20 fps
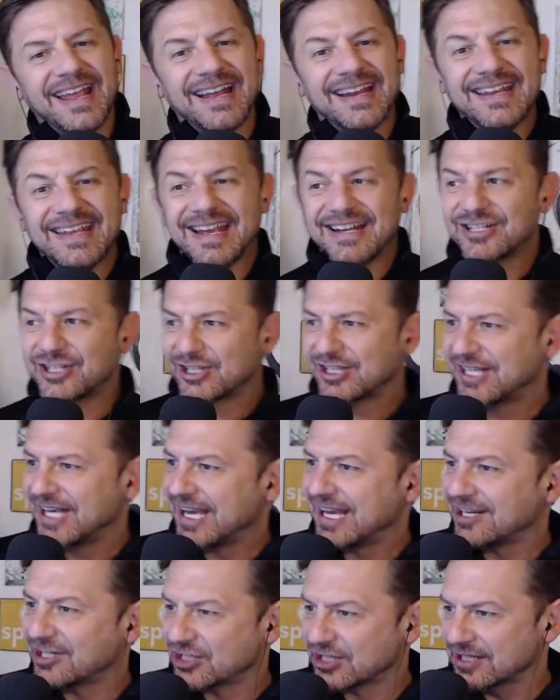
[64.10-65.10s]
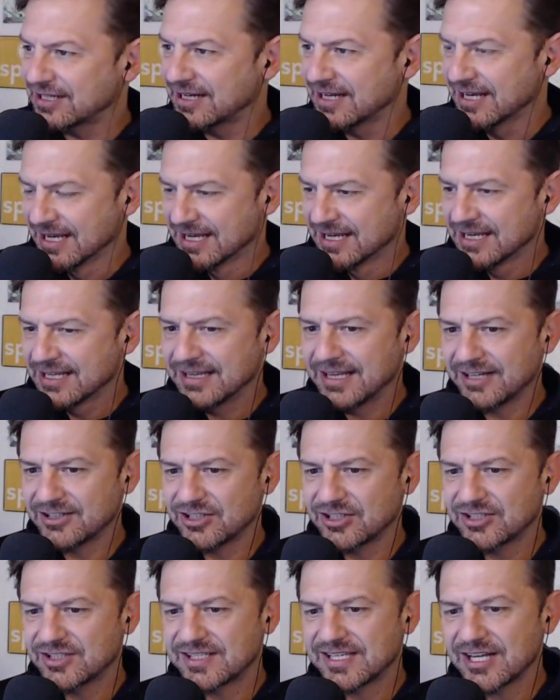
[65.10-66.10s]
any education that
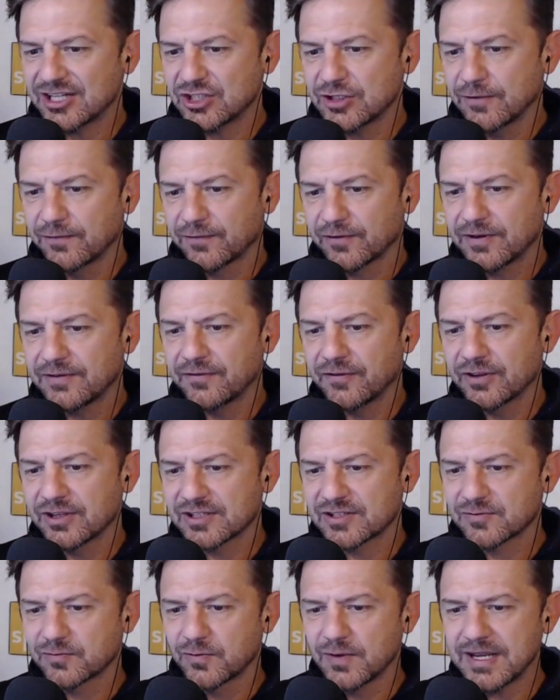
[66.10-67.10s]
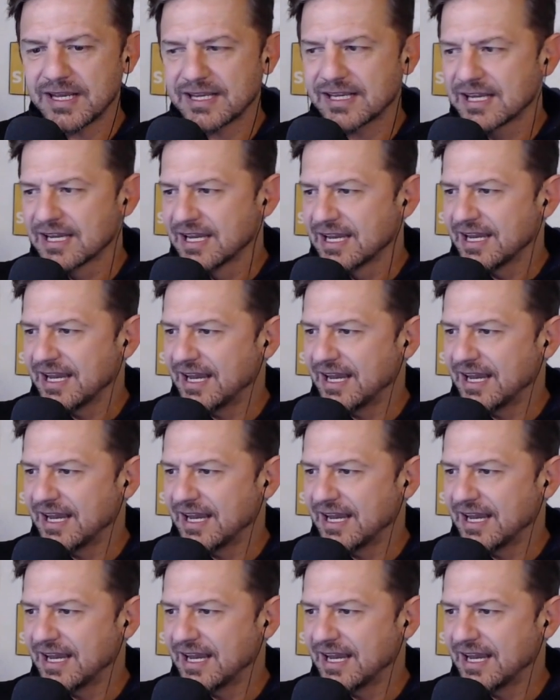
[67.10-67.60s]
should set you free for this week.